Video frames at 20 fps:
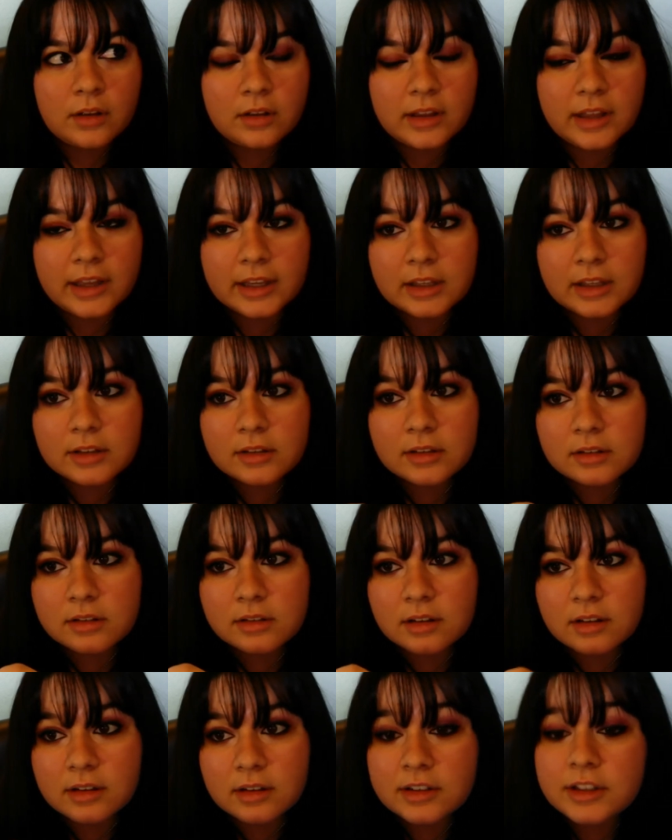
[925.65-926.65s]
like,
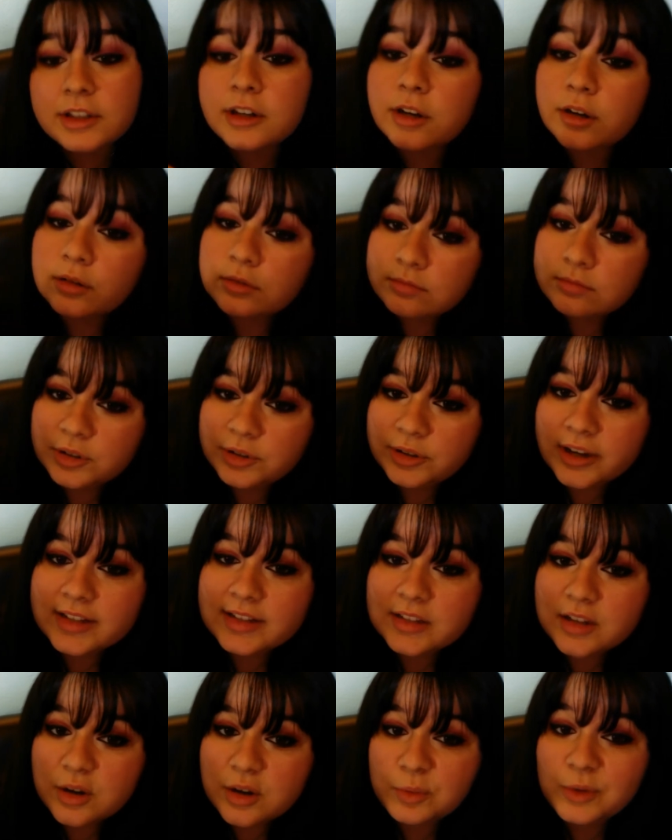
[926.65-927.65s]
you know, you guys
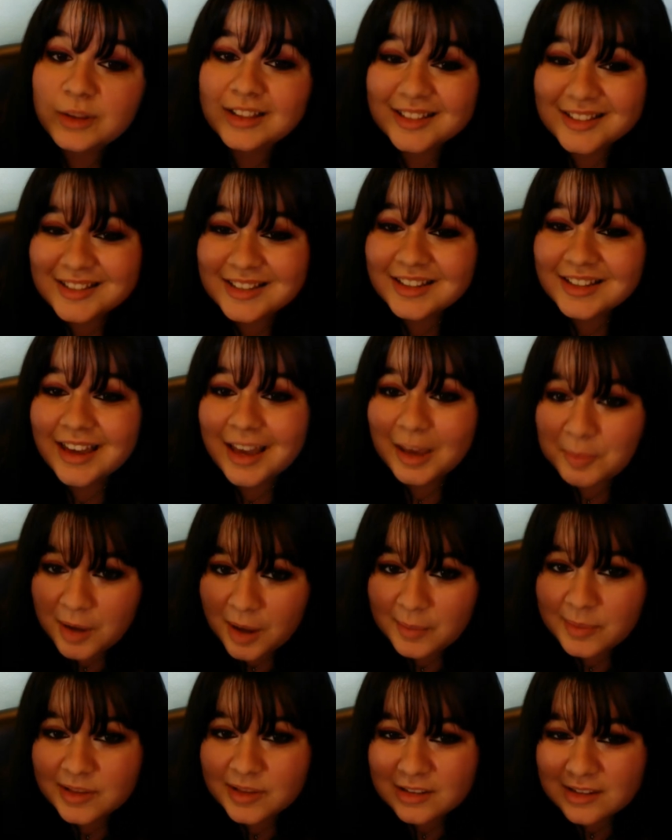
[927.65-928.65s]
know we listen to
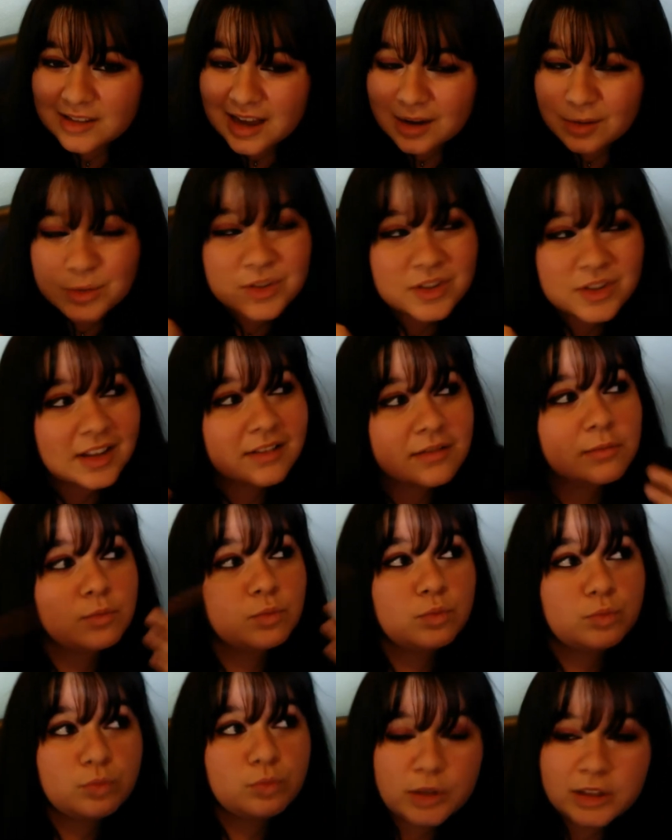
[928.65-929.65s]
K-pop in this house and
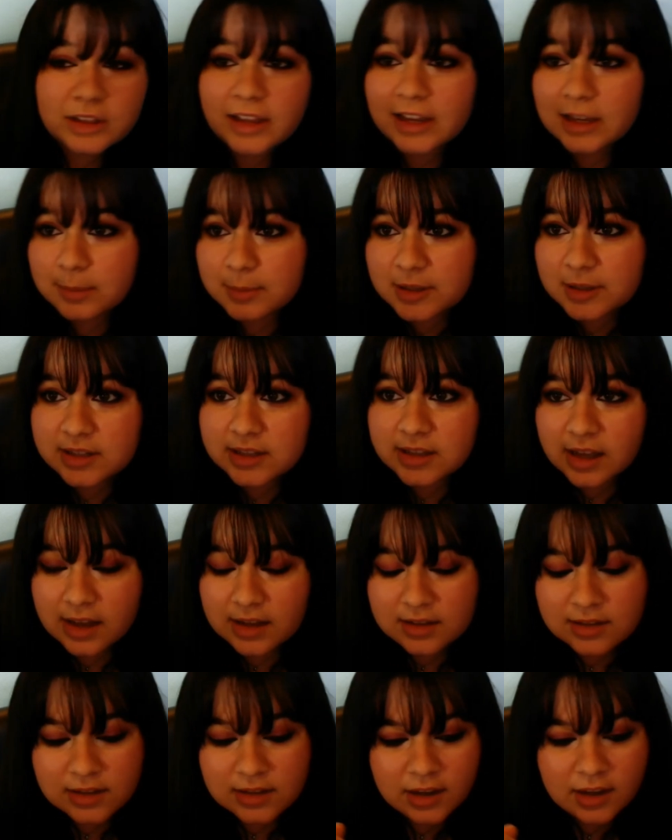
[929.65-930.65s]
we like
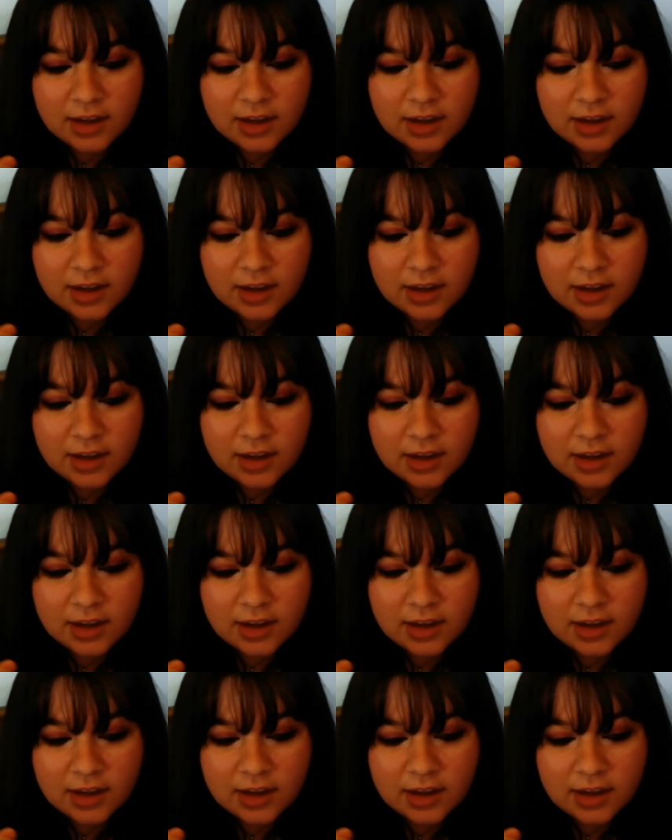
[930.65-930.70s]
BTS.